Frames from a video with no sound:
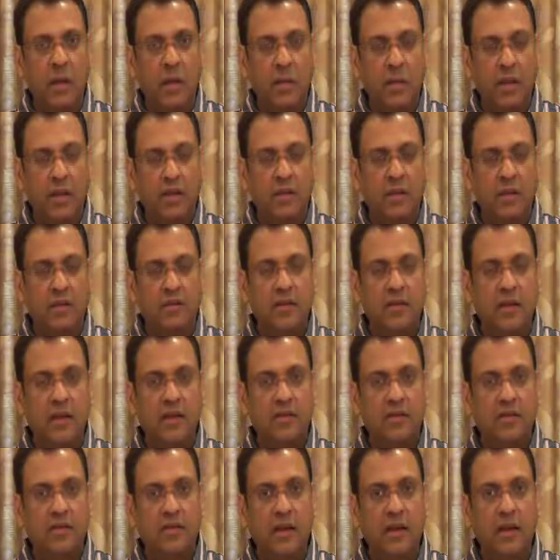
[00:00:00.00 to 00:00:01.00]
Well, that's a
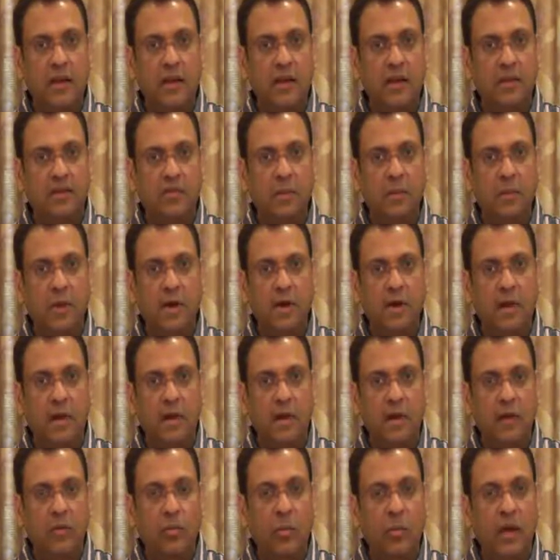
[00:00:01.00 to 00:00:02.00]
risk that needs to be
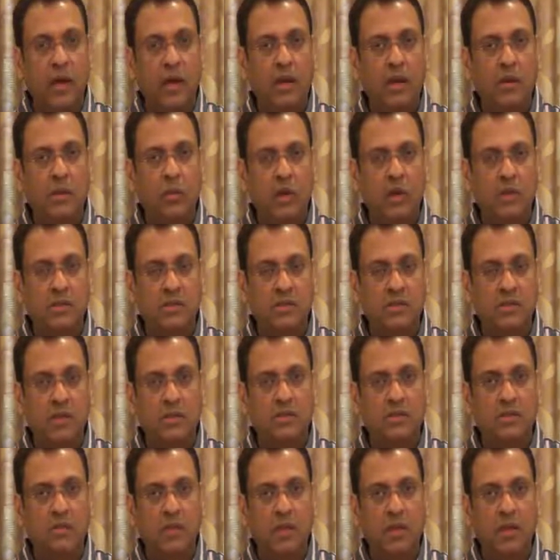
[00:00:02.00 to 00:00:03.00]
taken. Wait and watch
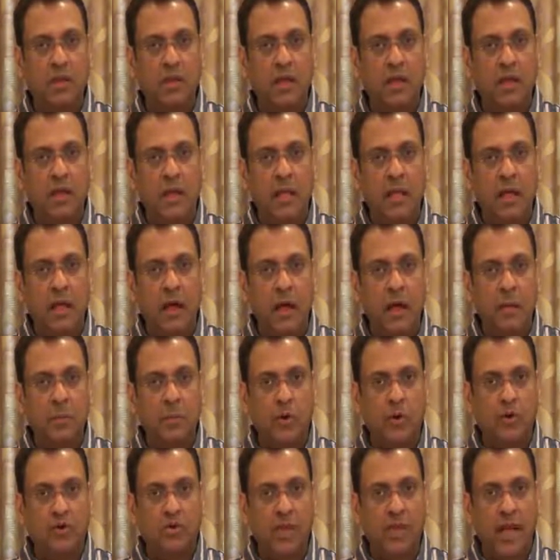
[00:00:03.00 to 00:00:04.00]
seems to be the
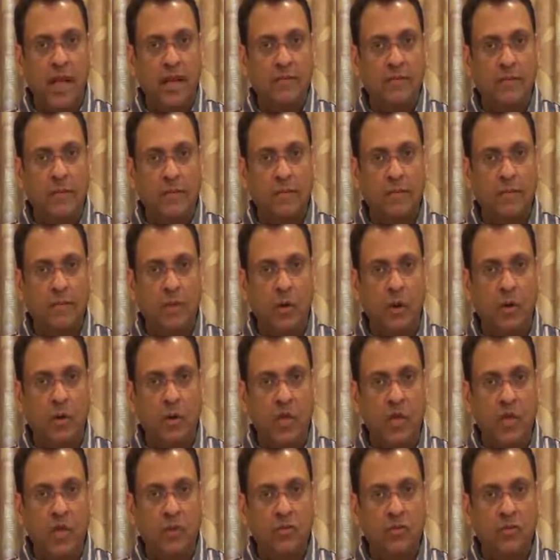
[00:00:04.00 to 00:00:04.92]
approach as of now.